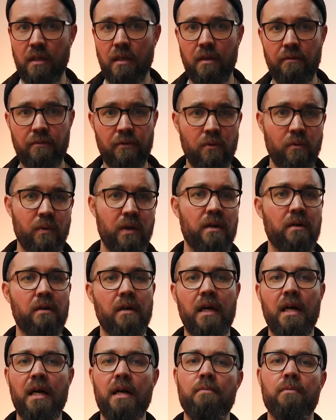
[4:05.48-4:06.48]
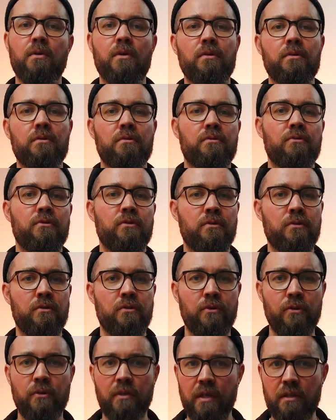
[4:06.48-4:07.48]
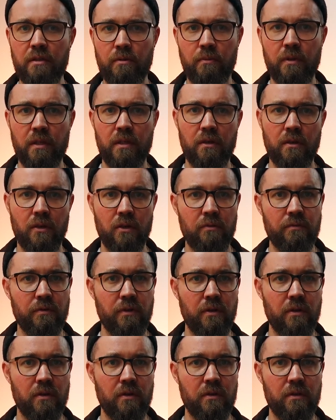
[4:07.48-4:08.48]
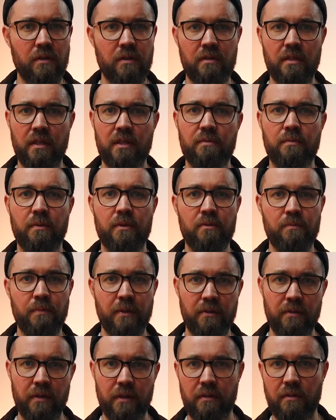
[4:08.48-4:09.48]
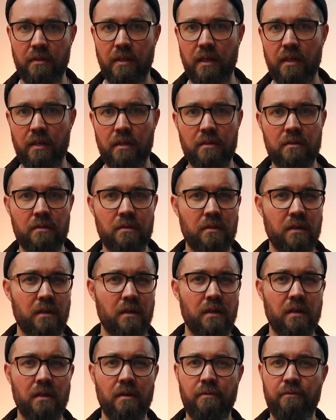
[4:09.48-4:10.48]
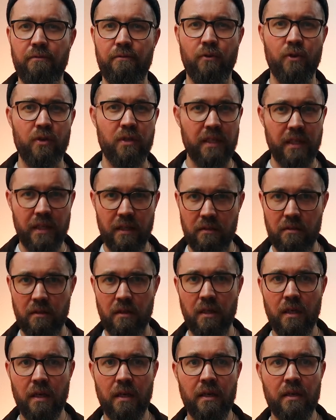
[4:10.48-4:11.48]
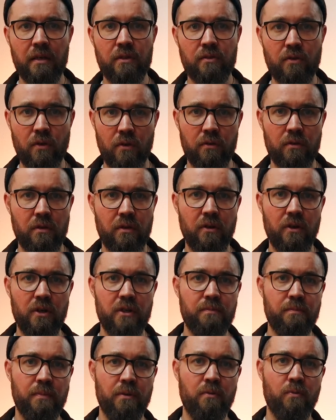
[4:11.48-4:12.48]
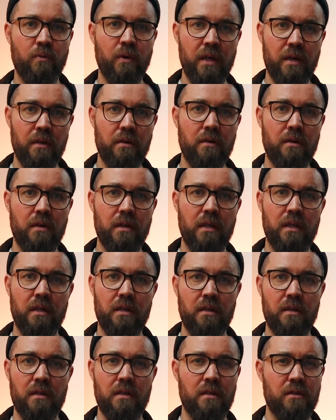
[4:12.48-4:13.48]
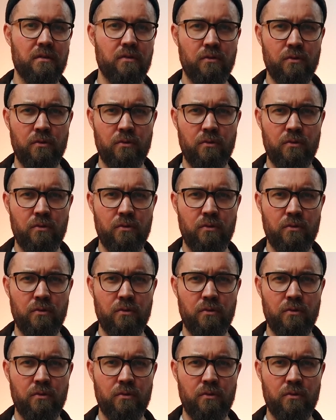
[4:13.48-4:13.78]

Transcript: if you wear it at most 2 days a week over the 6 months period, that's 48. So the cost per wear is